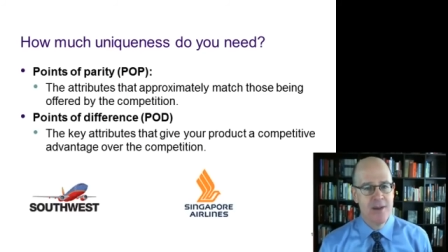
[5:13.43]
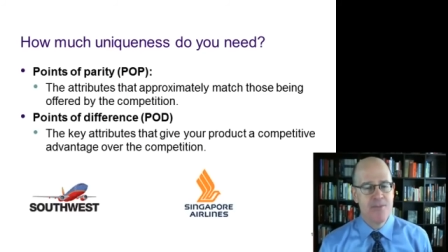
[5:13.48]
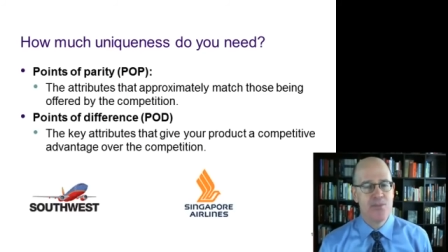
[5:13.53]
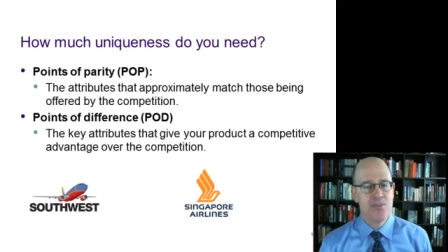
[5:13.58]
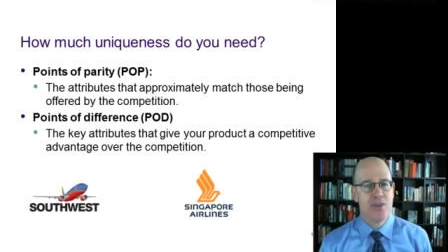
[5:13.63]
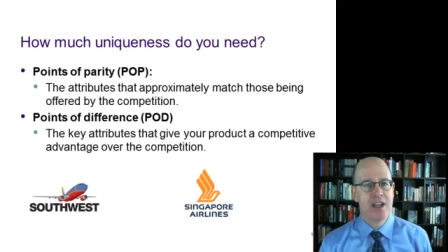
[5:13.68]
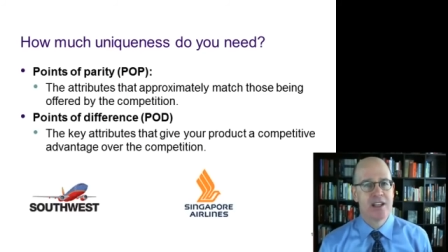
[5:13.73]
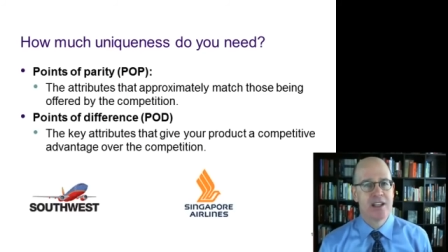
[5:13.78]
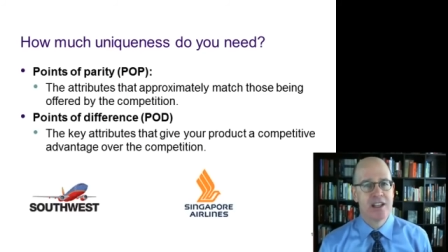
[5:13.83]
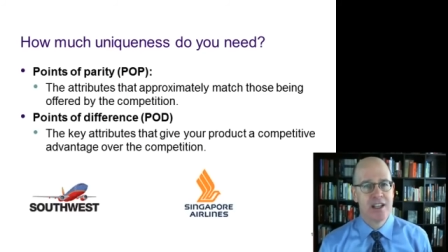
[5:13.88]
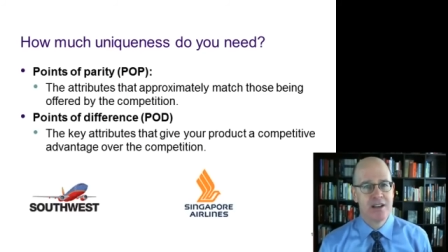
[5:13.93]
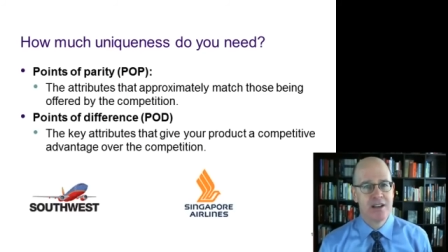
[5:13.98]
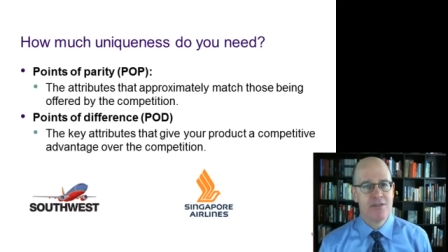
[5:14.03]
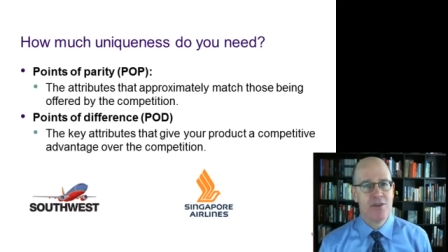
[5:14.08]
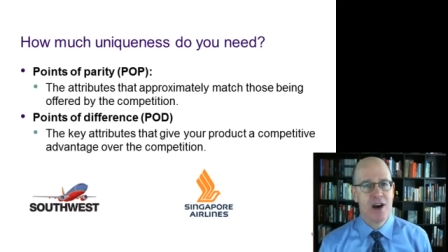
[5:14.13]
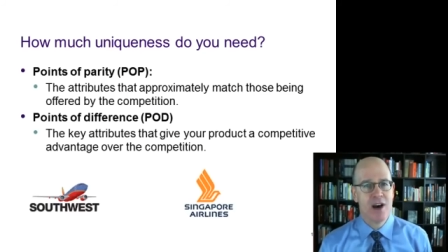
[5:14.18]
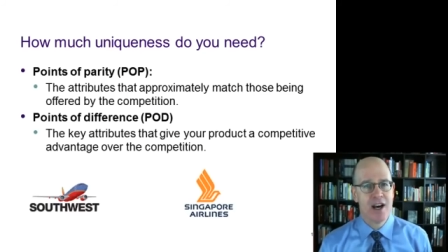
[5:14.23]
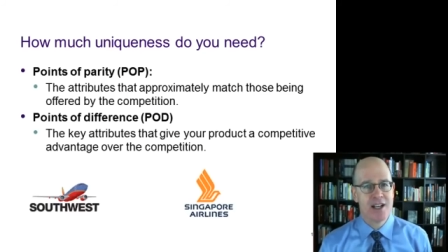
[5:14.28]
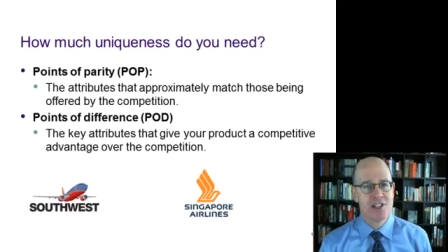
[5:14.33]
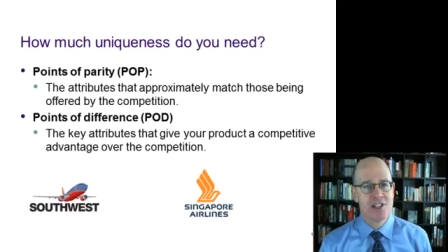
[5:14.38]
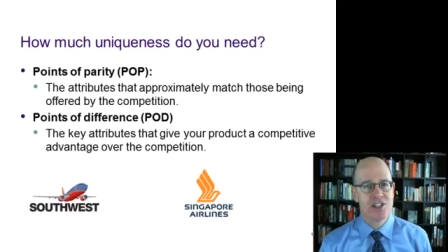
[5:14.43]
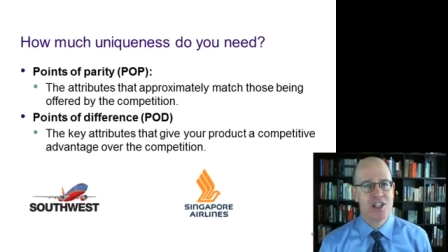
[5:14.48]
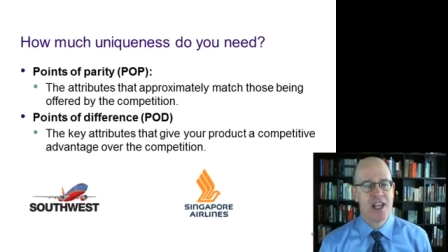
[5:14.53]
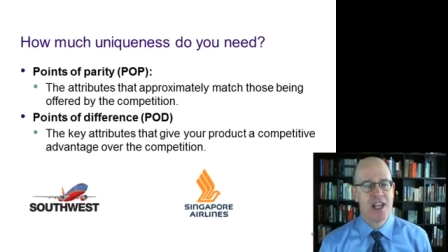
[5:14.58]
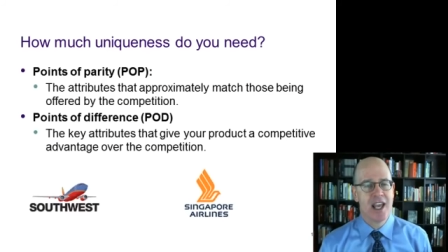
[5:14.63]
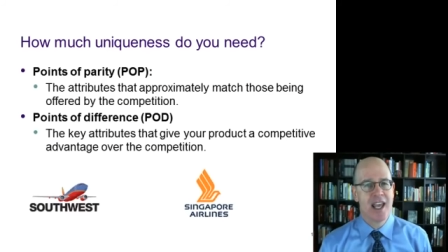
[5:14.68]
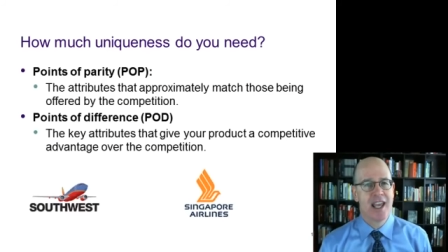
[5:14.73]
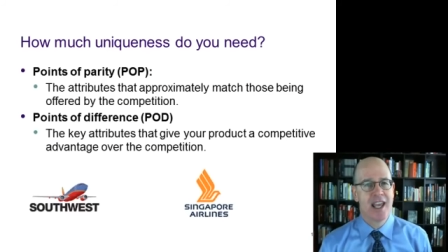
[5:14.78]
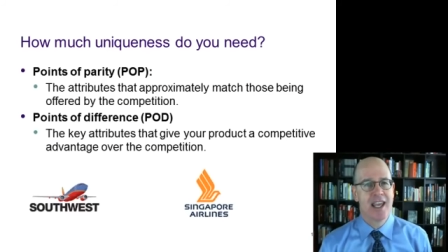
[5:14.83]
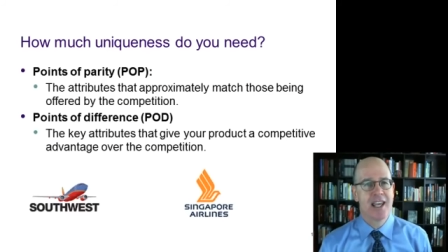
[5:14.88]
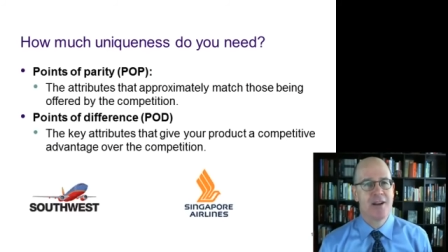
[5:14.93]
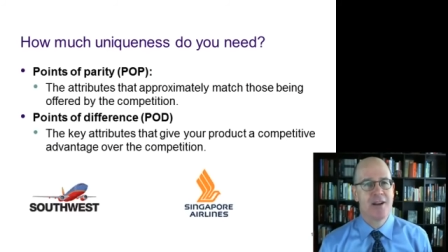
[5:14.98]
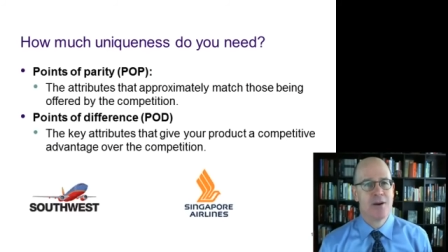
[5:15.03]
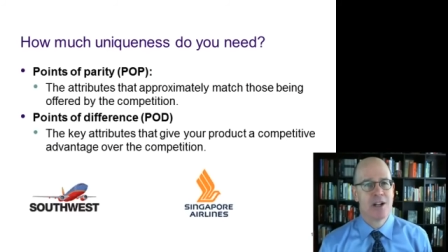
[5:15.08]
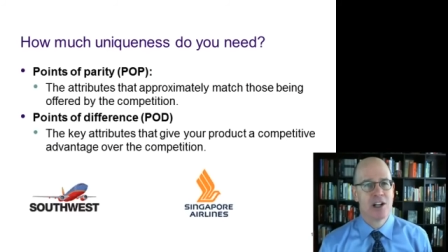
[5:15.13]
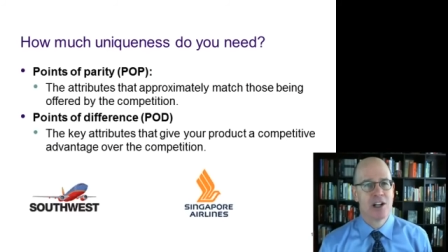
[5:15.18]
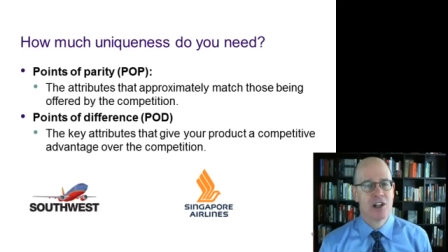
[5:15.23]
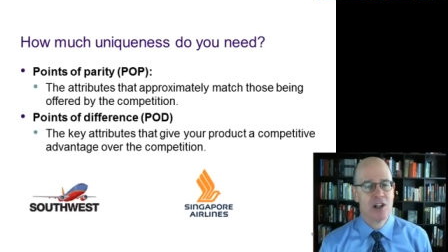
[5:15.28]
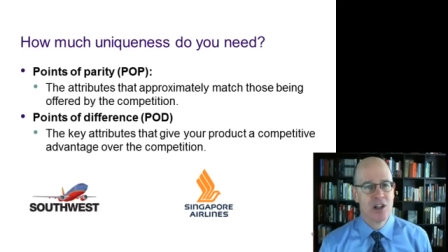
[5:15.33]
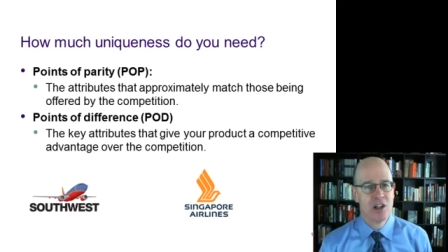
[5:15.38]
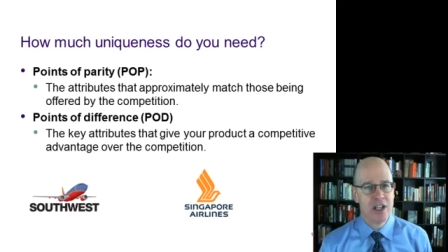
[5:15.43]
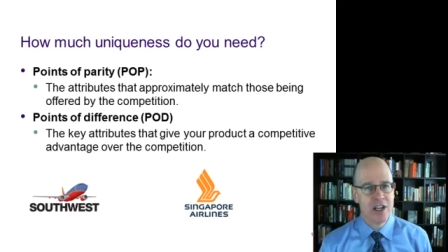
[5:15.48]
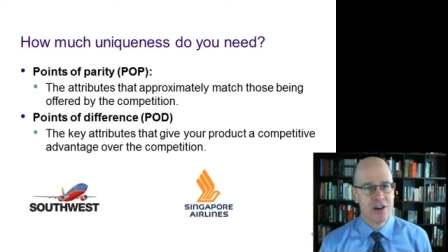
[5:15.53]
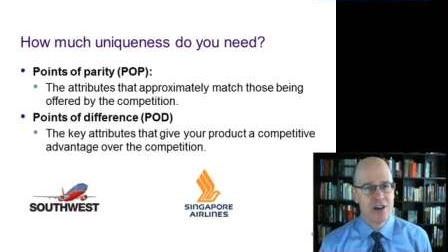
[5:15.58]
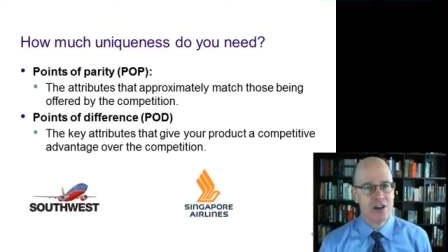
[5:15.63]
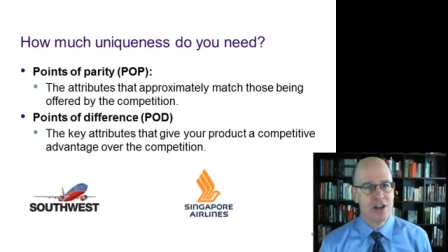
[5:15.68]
that give us a clear